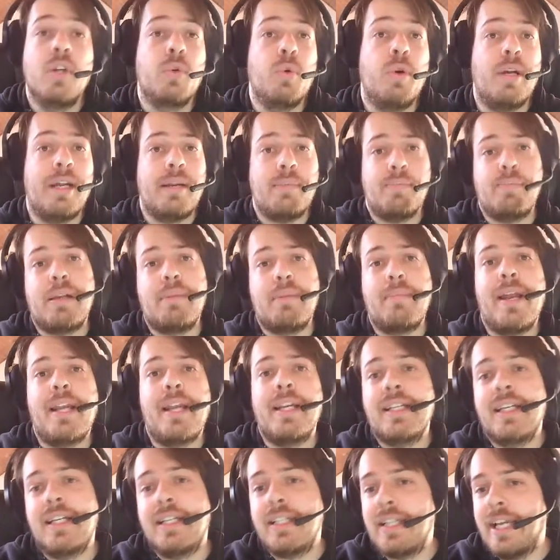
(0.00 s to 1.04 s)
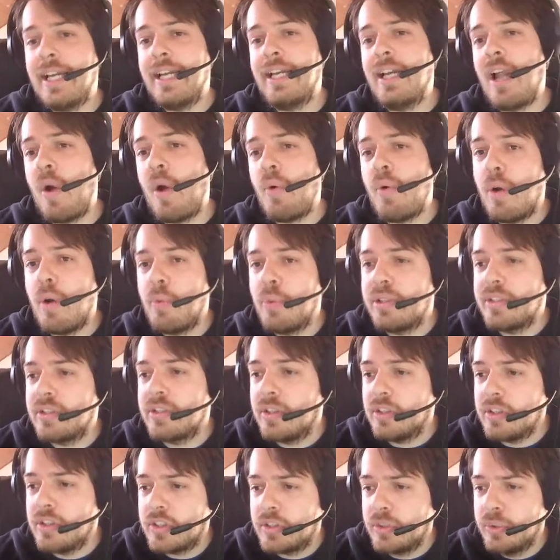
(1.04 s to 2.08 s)
to implement it in our
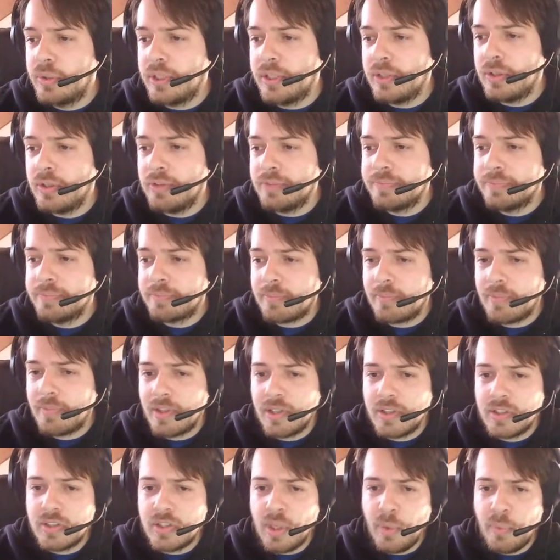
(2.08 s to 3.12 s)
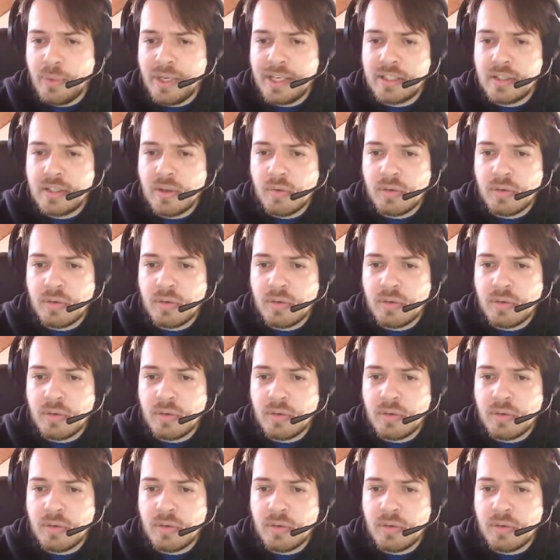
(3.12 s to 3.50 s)
Visual Studio. So we hit